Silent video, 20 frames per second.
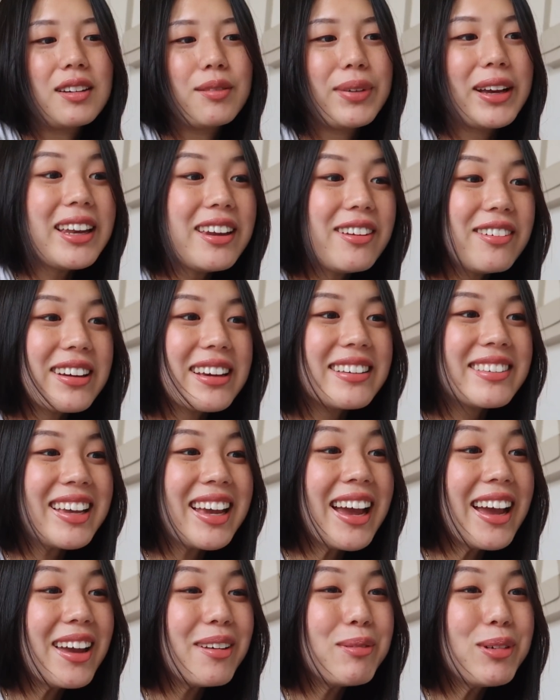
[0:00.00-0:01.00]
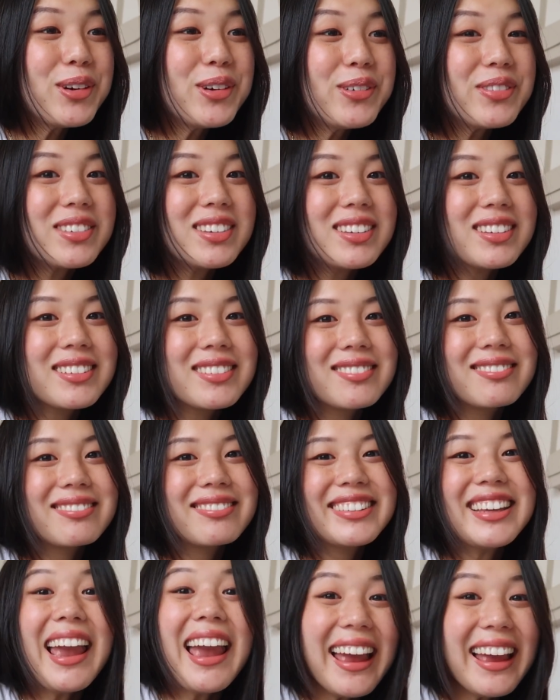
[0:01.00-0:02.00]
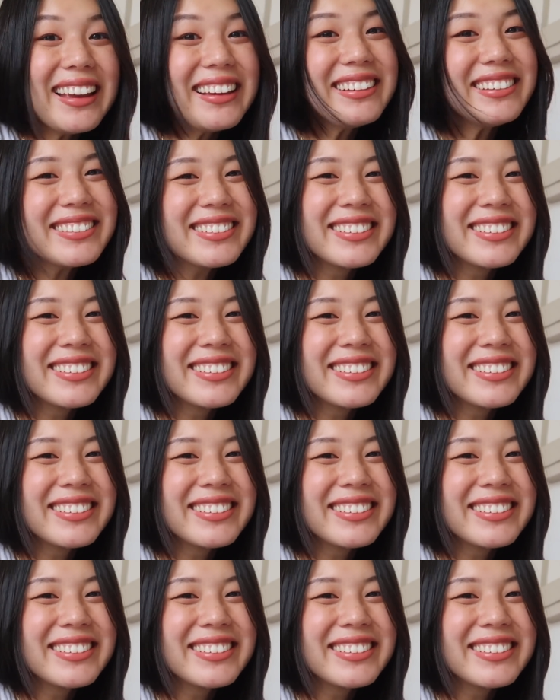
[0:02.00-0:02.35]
But anyways, yeah, I moved. Yay!